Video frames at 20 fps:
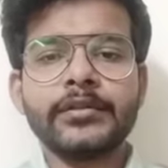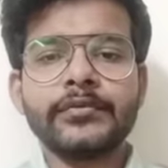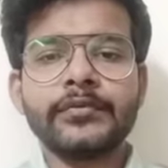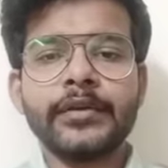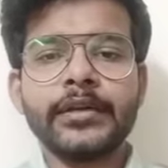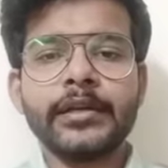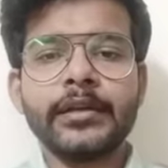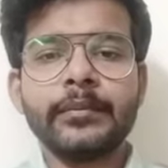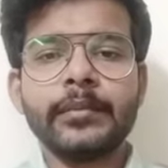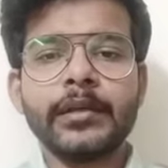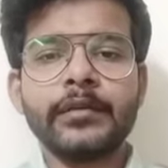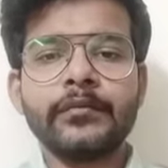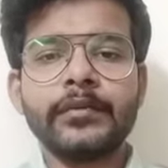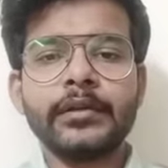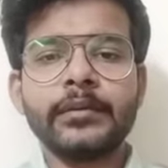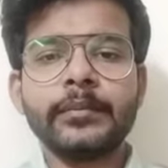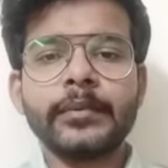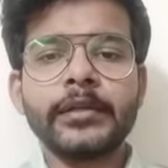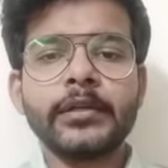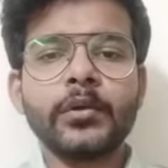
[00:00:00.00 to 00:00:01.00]
variable
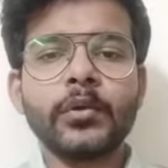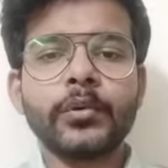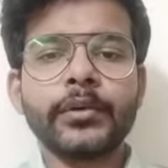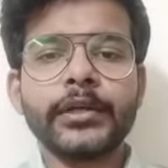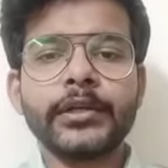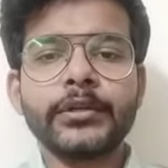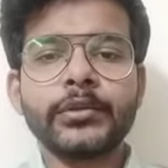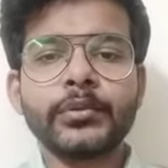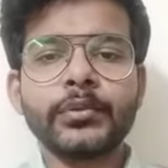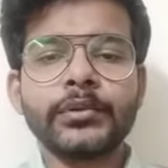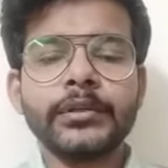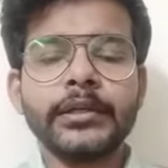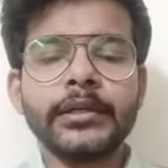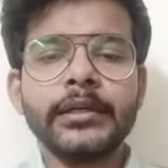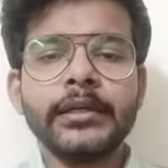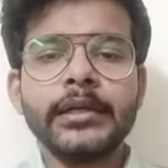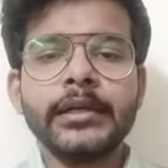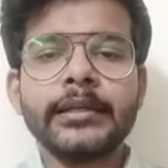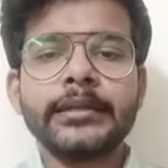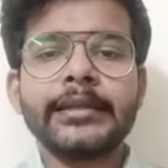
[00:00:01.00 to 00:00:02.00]
will be located
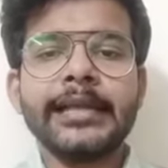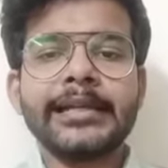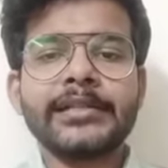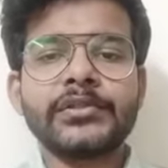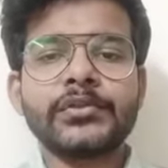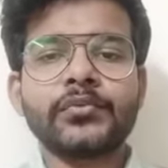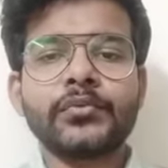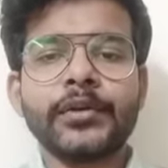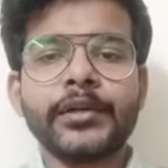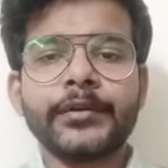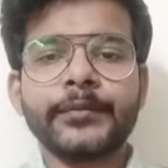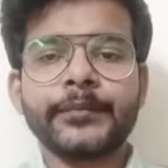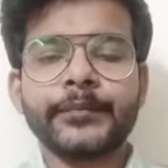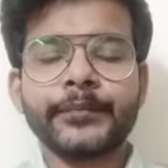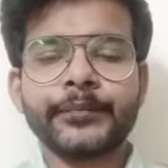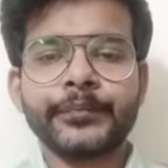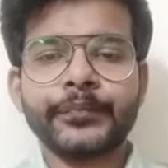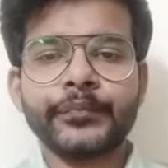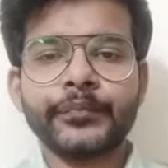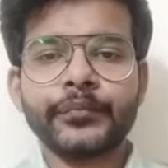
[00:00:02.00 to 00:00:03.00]
to that string.
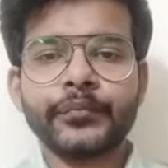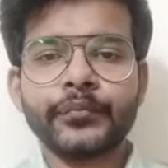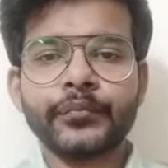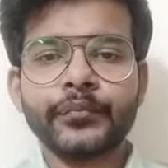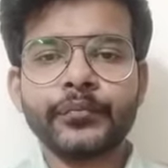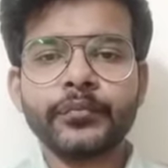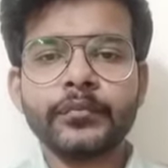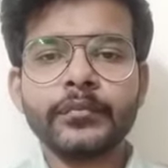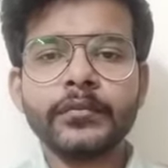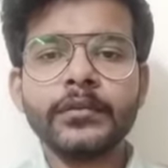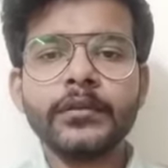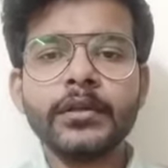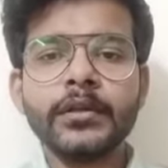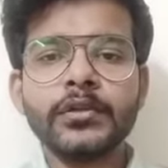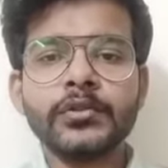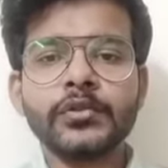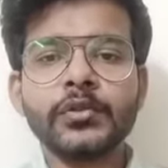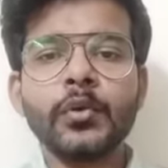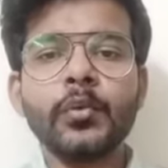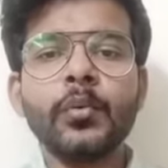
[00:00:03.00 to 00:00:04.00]

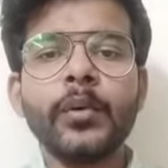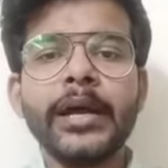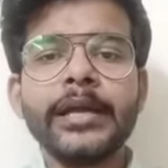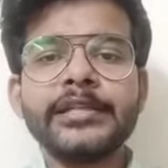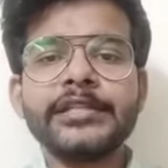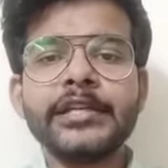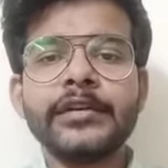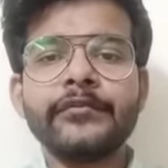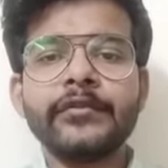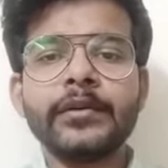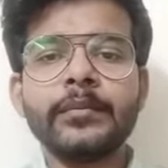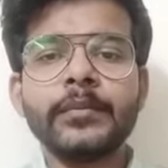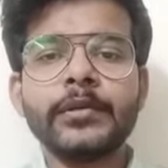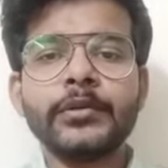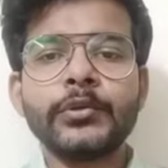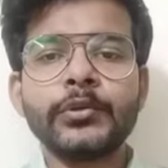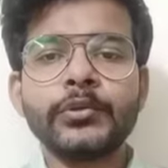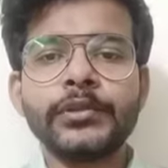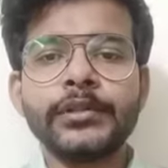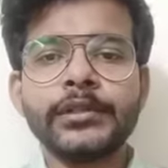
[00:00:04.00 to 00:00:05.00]
So why JVM
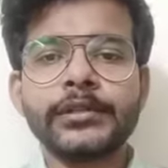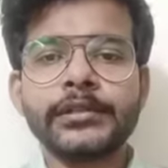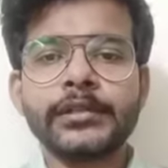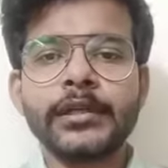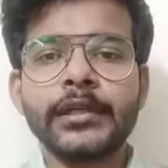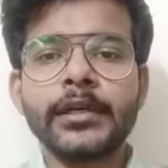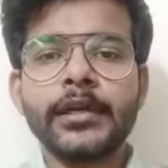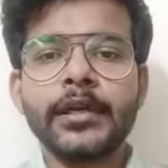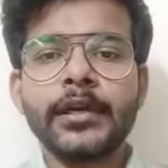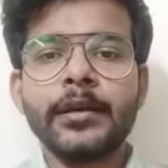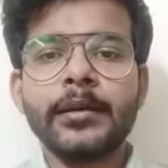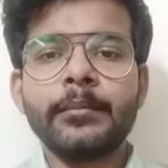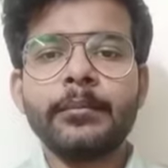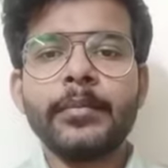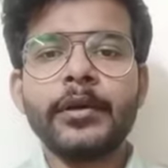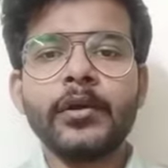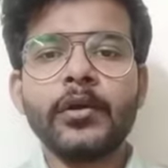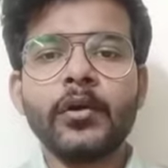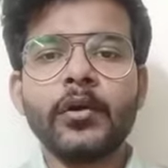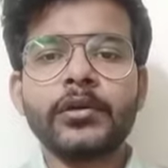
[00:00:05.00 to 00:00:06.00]
will do this?
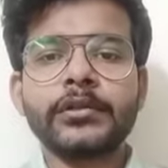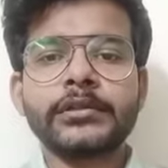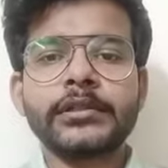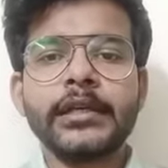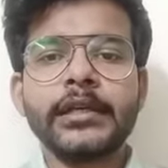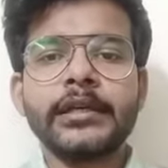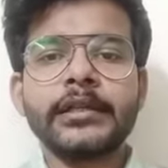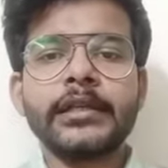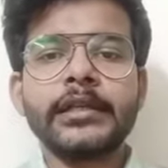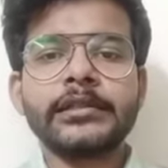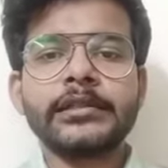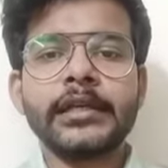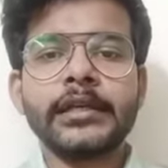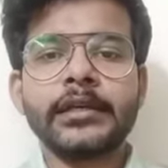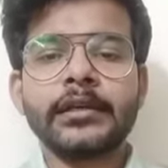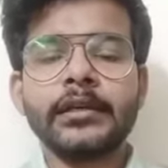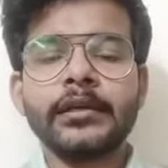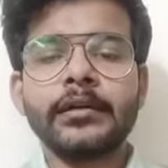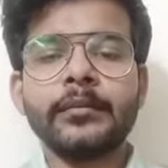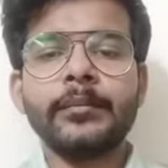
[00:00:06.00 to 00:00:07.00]
Because
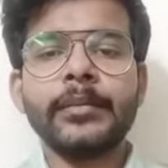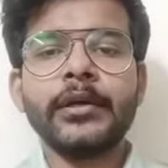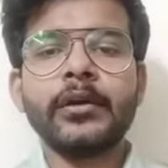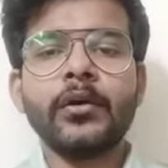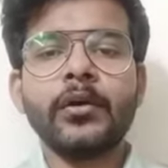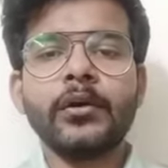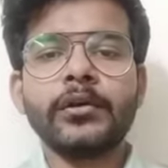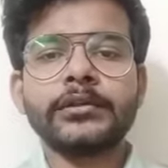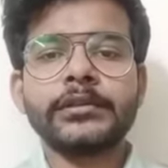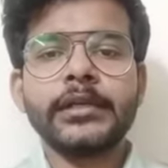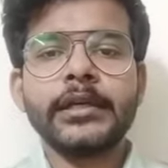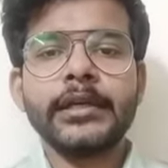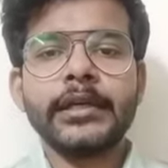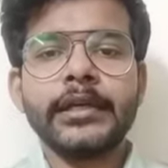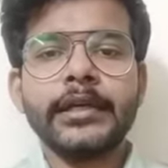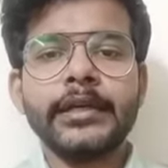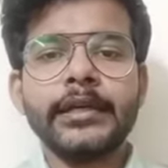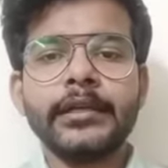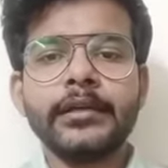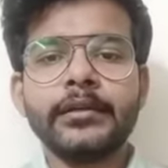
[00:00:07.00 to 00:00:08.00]

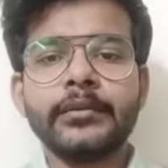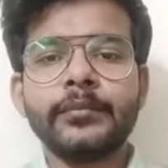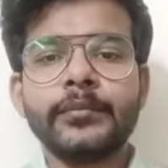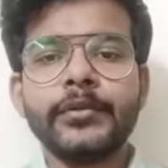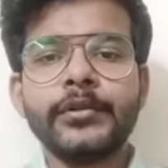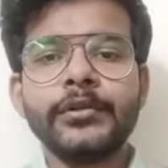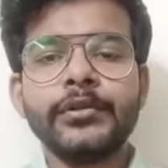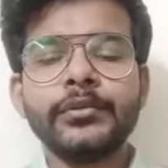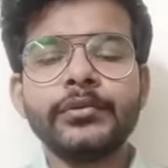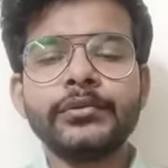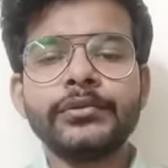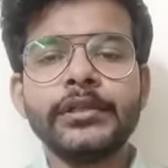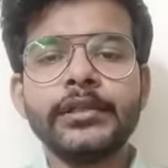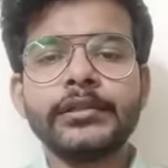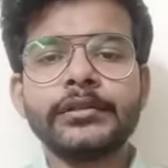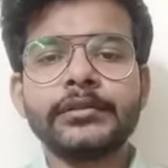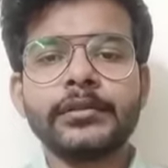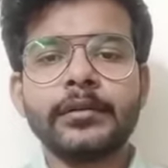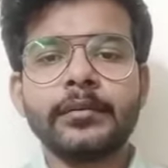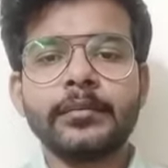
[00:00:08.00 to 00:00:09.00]
it
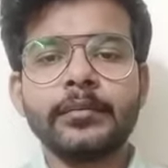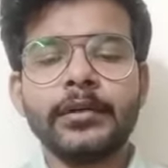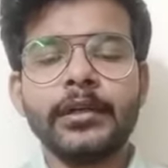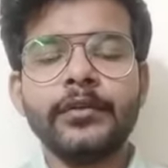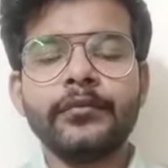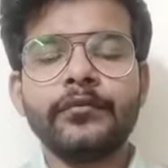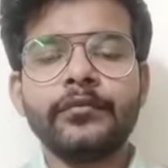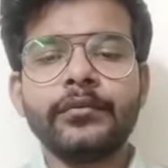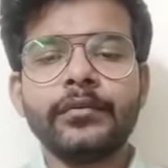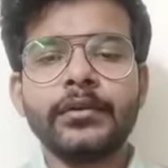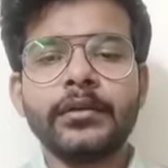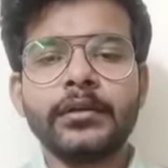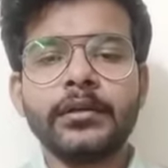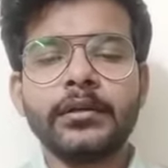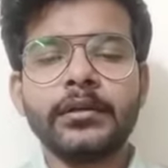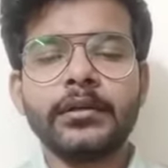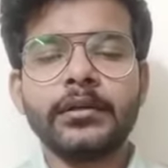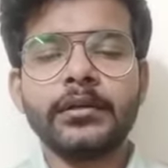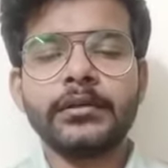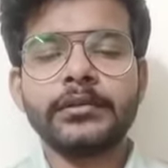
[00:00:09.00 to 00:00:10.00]
uses if
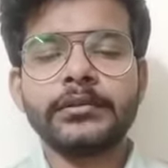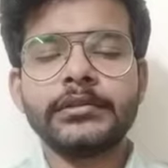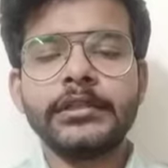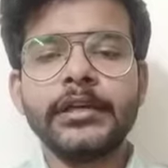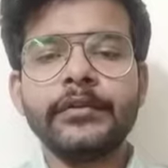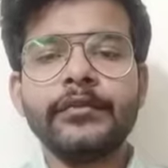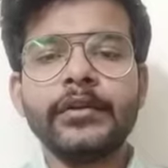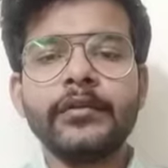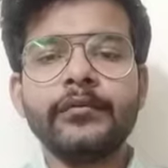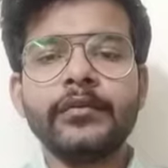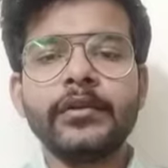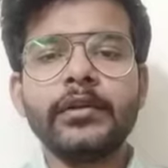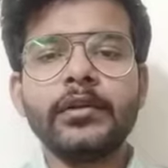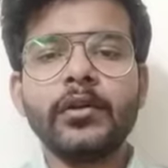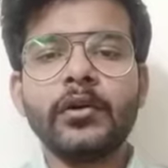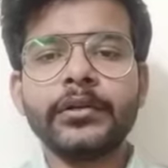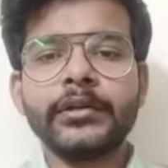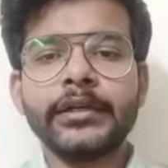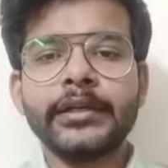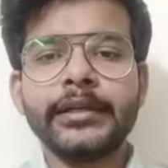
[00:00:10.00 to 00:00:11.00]
JVM will
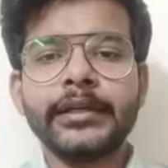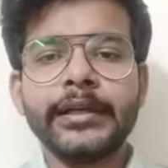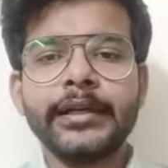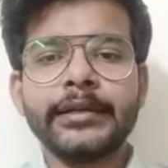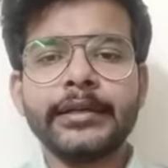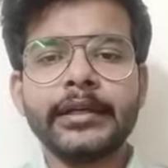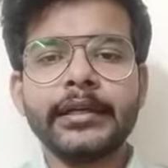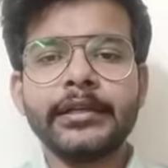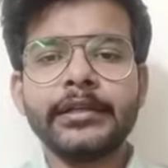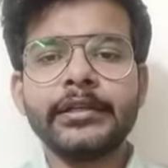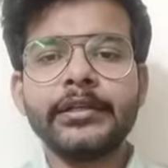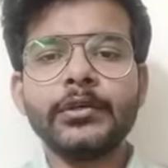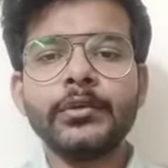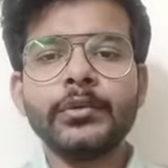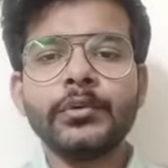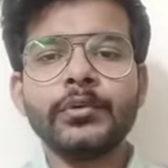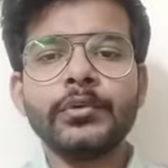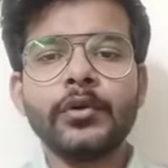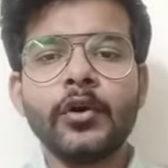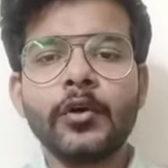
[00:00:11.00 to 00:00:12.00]
not create a
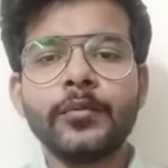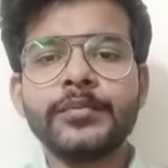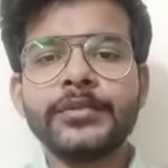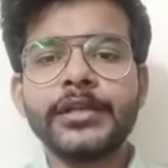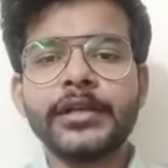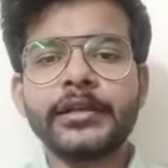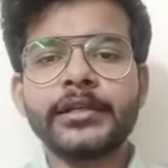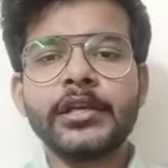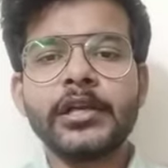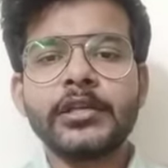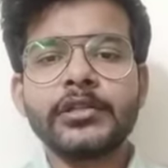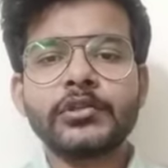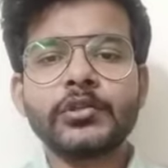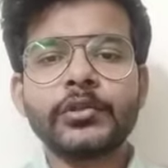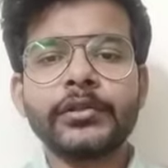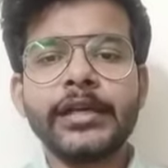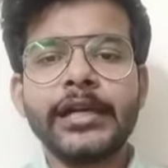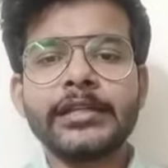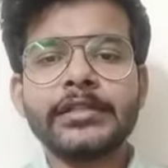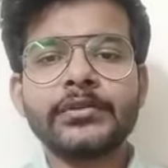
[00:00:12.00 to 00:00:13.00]
new object,
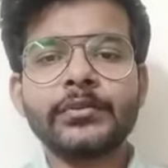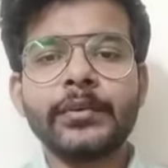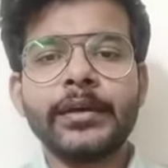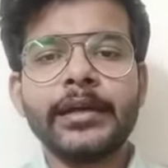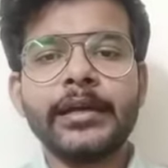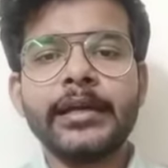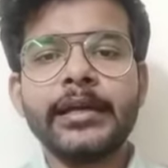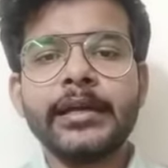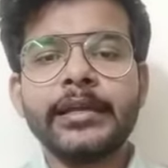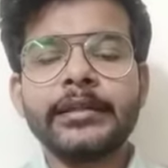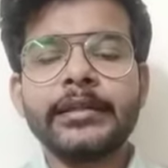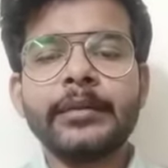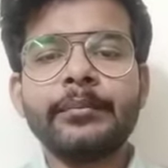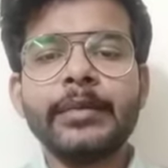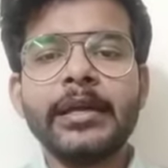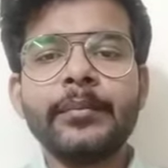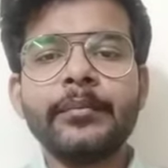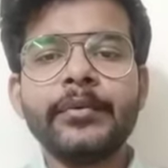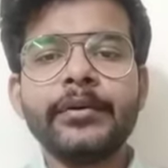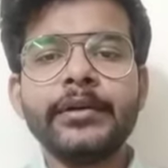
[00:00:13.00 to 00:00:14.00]
so that's why the
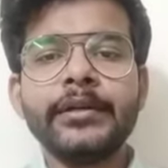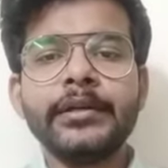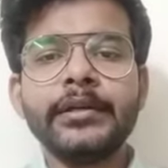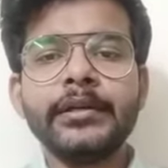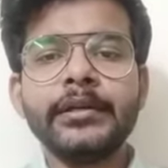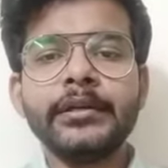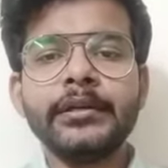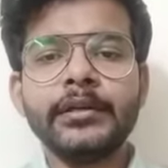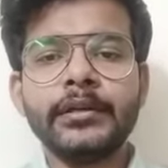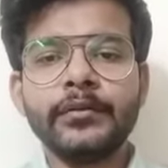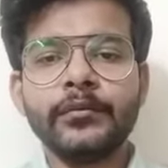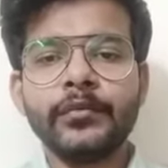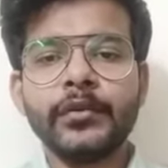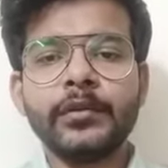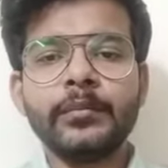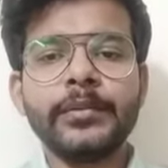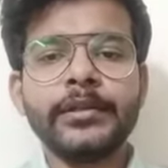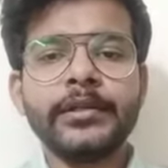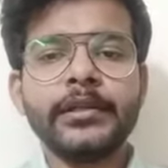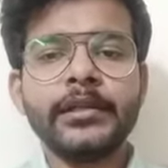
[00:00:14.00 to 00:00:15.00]
memory
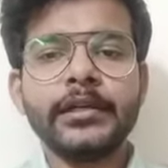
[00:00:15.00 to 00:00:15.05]
will be